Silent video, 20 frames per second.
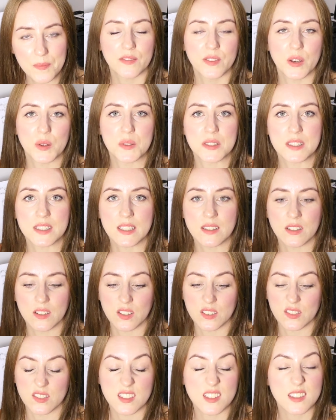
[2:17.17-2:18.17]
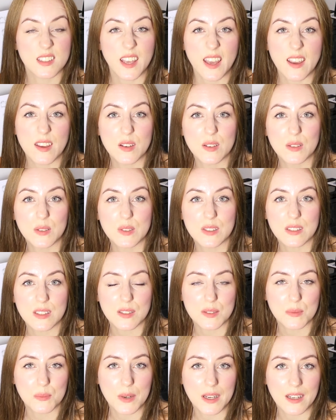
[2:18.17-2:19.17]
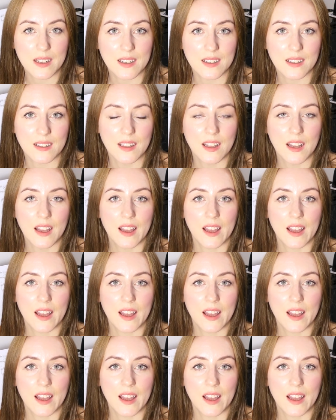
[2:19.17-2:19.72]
focusing on scales as well